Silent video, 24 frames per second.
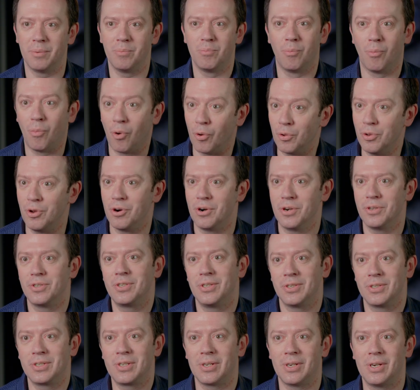a modern
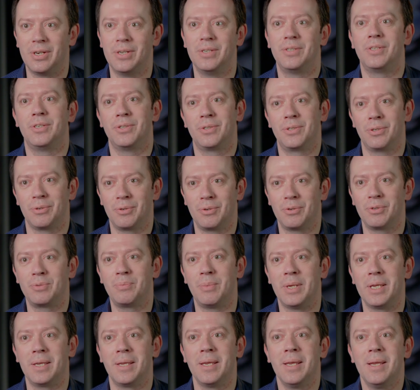society, so to
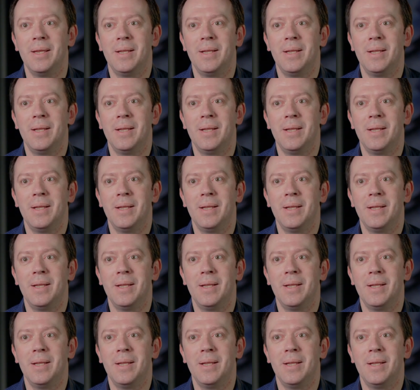speak.